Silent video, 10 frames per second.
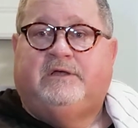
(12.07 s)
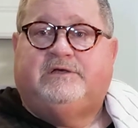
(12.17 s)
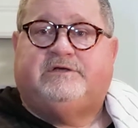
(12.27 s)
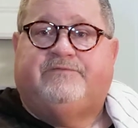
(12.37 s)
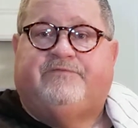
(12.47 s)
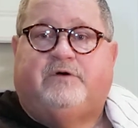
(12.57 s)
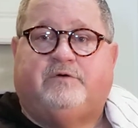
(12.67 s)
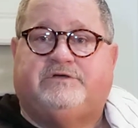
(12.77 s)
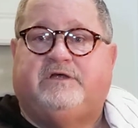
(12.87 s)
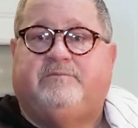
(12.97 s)
Some
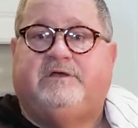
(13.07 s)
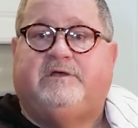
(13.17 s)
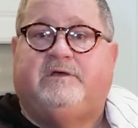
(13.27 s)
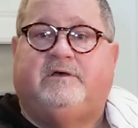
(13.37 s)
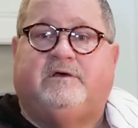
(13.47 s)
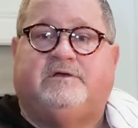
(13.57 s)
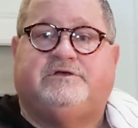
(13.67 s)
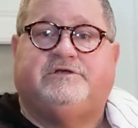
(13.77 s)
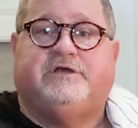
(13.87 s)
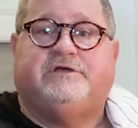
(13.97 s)
folks send me
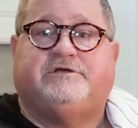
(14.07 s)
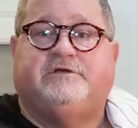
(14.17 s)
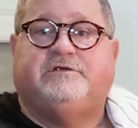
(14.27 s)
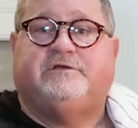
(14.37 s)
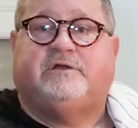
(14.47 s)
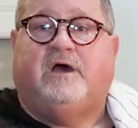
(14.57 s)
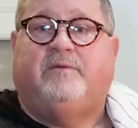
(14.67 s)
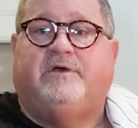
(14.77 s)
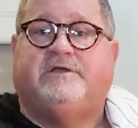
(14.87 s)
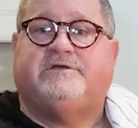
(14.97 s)
suggestions and
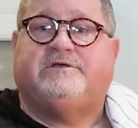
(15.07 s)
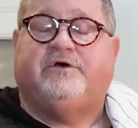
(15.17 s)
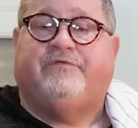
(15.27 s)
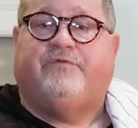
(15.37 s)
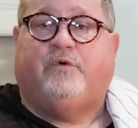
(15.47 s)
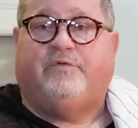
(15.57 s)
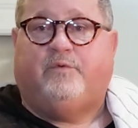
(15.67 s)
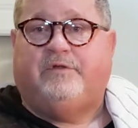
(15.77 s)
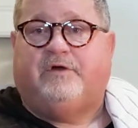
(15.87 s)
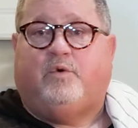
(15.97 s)
comments and so forth.
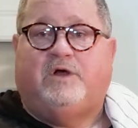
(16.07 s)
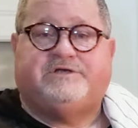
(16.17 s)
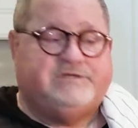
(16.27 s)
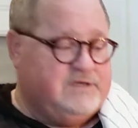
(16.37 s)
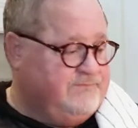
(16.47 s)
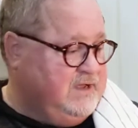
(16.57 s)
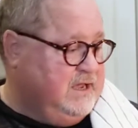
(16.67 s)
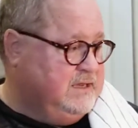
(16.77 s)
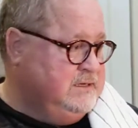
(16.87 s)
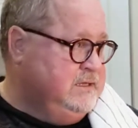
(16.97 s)
One of the questions I've
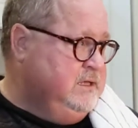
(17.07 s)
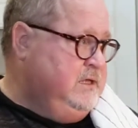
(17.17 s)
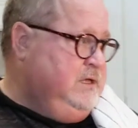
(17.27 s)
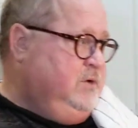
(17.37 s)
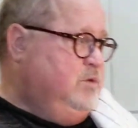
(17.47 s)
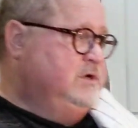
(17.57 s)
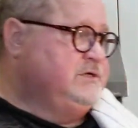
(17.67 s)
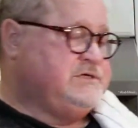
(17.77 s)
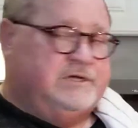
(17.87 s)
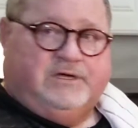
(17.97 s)
got
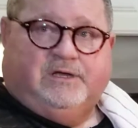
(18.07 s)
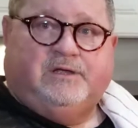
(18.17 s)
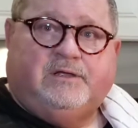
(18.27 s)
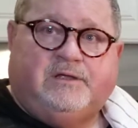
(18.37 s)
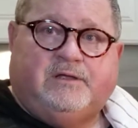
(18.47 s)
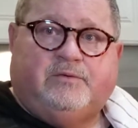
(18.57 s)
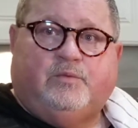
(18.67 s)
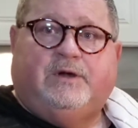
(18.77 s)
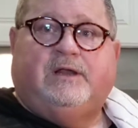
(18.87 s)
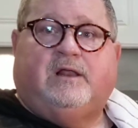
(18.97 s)
was,
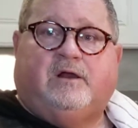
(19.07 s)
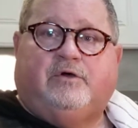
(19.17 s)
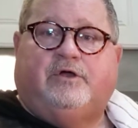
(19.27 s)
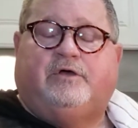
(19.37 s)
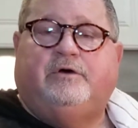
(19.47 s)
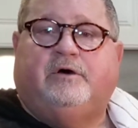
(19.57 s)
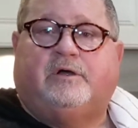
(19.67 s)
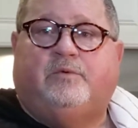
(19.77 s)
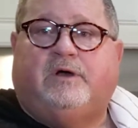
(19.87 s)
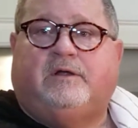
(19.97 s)
when did I learn to
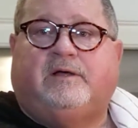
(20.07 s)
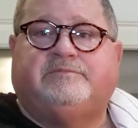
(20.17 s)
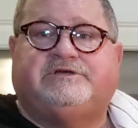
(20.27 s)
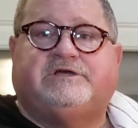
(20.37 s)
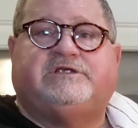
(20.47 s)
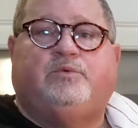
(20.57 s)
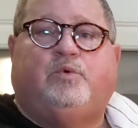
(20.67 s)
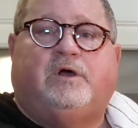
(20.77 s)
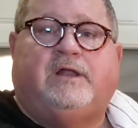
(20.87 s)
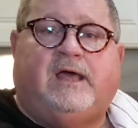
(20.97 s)
cook? Well, I'm
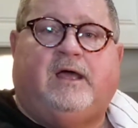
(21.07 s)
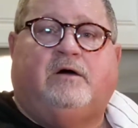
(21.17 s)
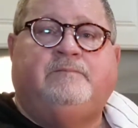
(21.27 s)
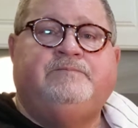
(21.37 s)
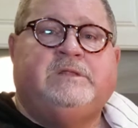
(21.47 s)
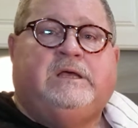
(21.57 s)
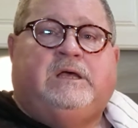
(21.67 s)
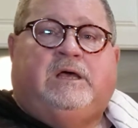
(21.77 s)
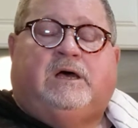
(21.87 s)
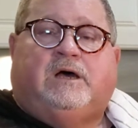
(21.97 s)
61 now.
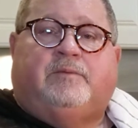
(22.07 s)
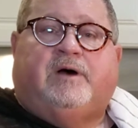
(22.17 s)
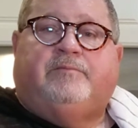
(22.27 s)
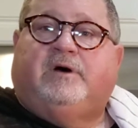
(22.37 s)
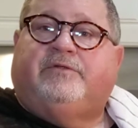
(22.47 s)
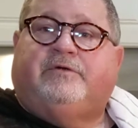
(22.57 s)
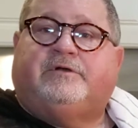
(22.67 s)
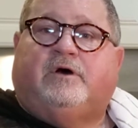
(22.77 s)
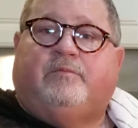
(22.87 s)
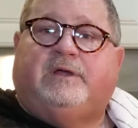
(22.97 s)
My mother
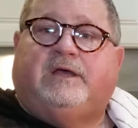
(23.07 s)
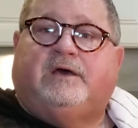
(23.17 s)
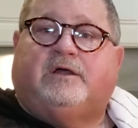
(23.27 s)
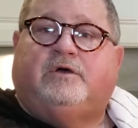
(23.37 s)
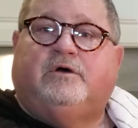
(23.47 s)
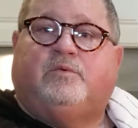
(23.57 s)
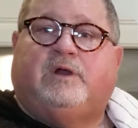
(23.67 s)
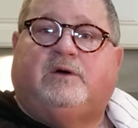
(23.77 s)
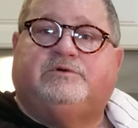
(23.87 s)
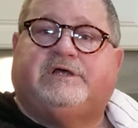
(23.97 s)
taught me how to cook when
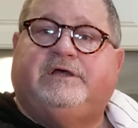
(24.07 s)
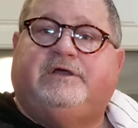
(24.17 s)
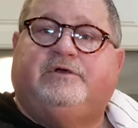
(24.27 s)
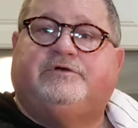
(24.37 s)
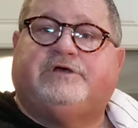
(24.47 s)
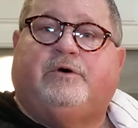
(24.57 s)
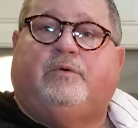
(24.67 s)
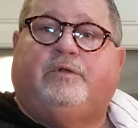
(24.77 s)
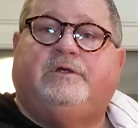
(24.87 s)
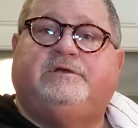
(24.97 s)
I was 8 years
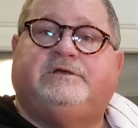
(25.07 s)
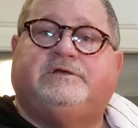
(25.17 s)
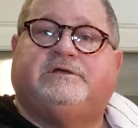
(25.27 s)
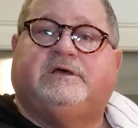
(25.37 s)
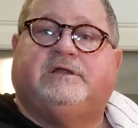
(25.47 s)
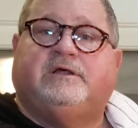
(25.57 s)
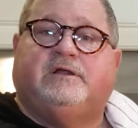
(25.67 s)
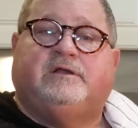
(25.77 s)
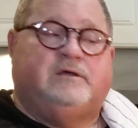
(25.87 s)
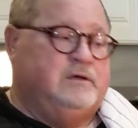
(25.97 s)
old. She said
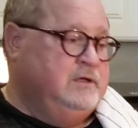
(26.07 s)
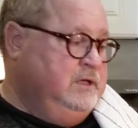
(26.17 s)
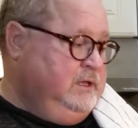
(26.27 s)
that